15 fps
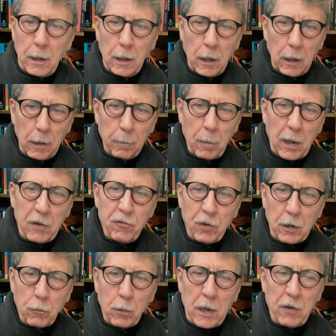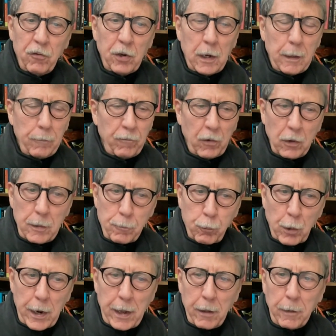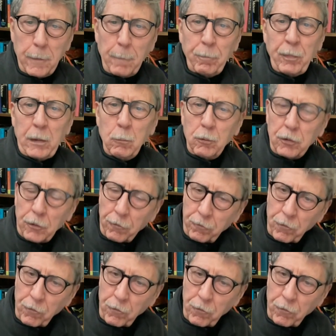My generation, I'm very proud. It was the